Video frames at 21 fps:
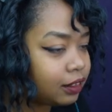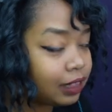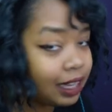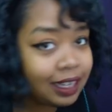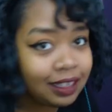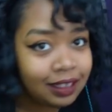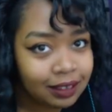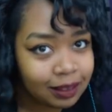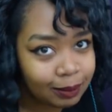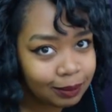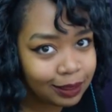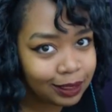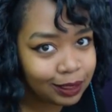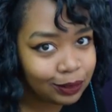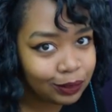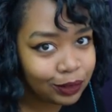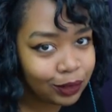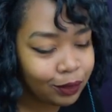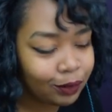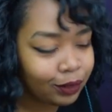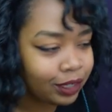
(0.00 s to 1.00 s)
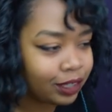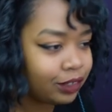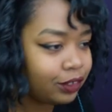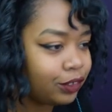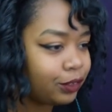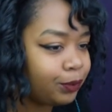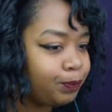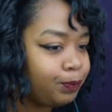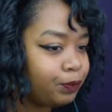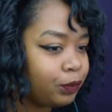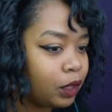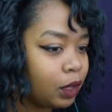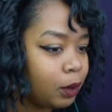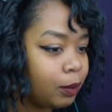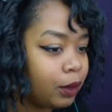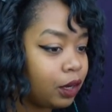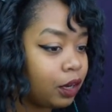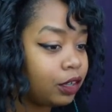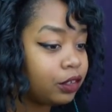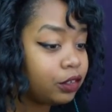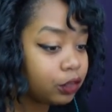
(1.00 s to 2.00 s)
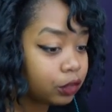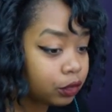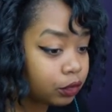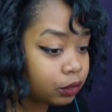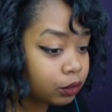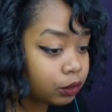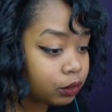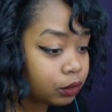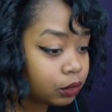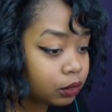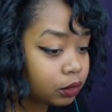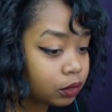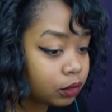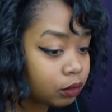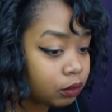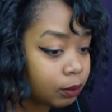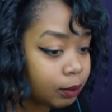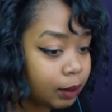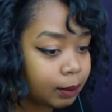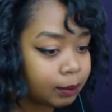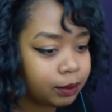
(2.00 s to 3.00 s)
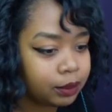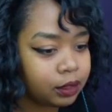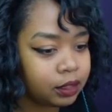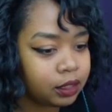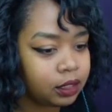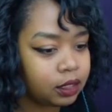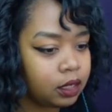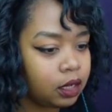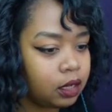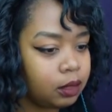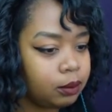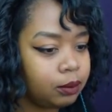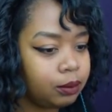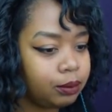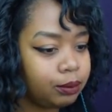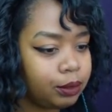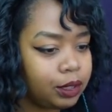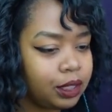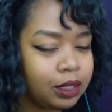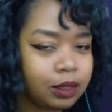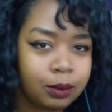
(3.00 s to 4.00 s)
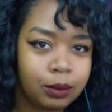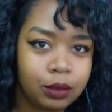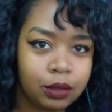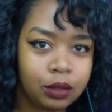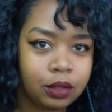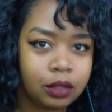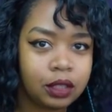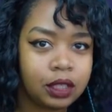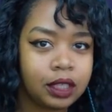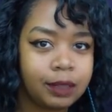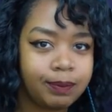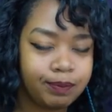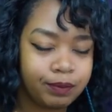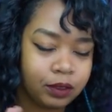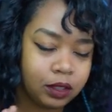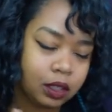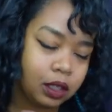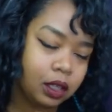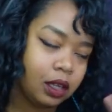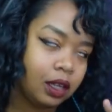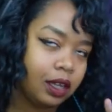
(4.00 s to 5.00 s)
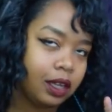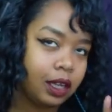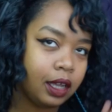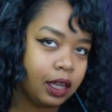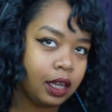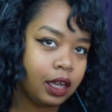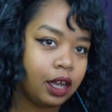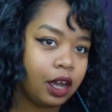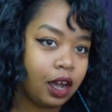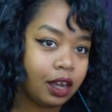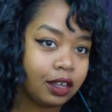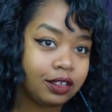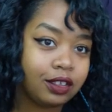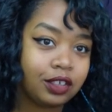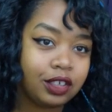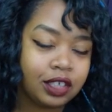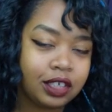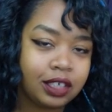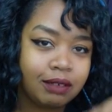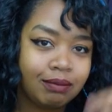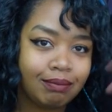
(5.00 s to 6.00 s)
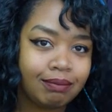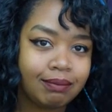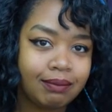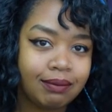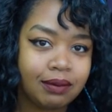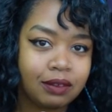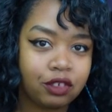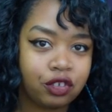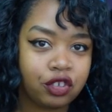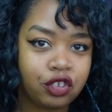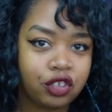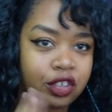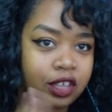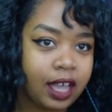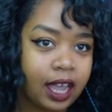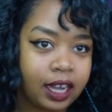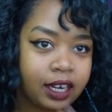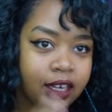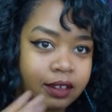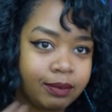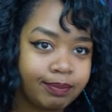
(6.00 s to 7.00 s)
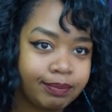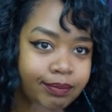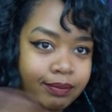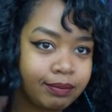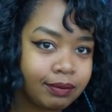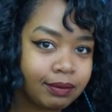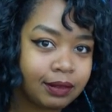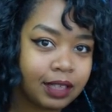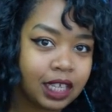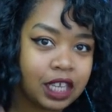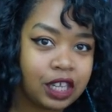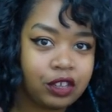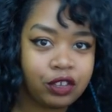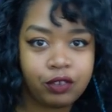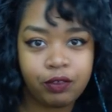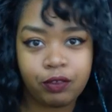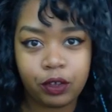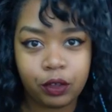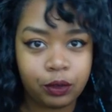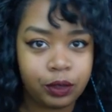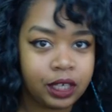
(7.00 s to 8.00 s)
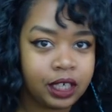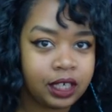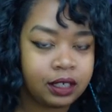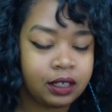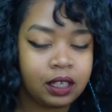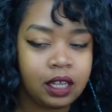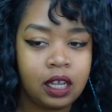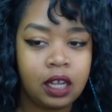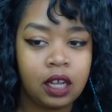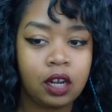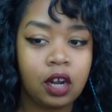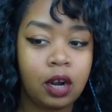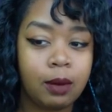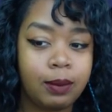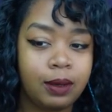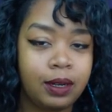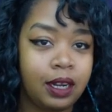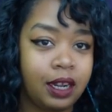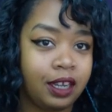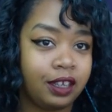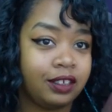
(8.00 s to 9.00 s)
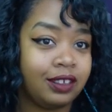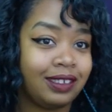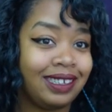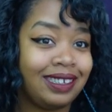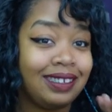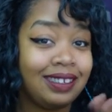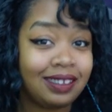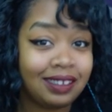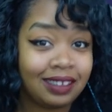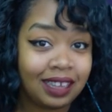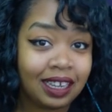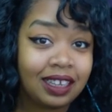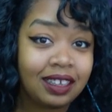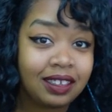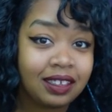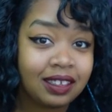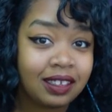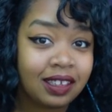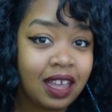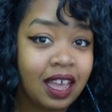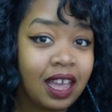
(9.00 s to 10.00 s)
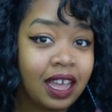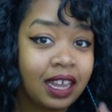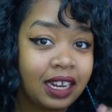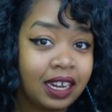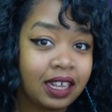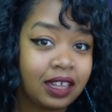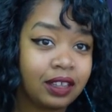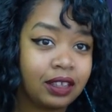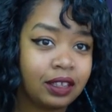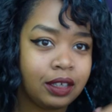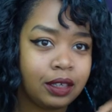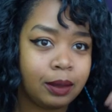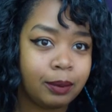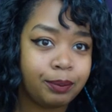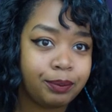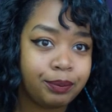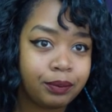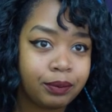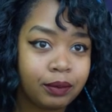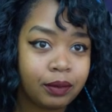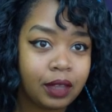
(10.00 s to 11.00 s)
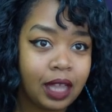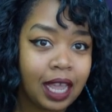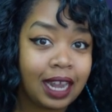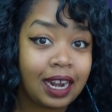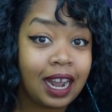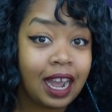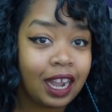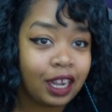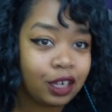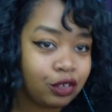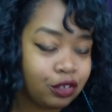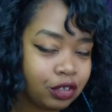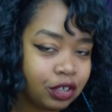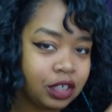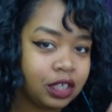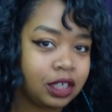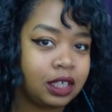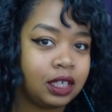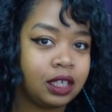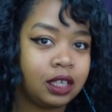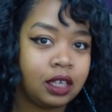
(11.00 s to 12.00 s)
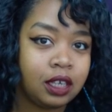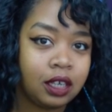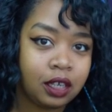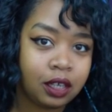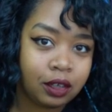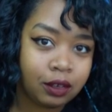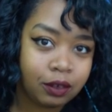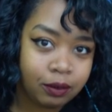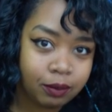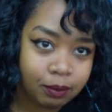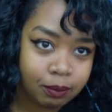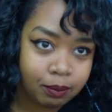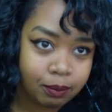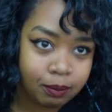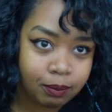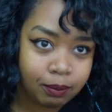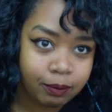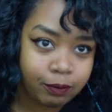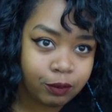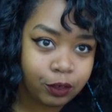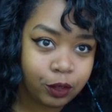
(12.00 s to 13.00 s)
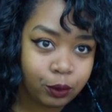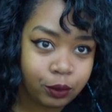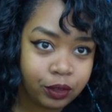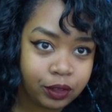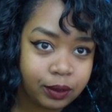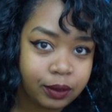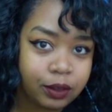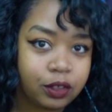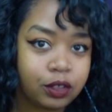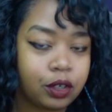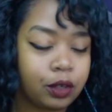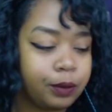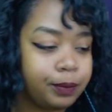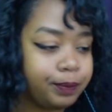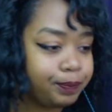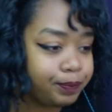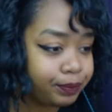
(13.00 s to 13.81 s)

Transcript: That is something you don't want to do. But also remember that unbreathable, like oxygen just kind of is floating. Carbon dioxide sinks, and helium and hydrogen float. So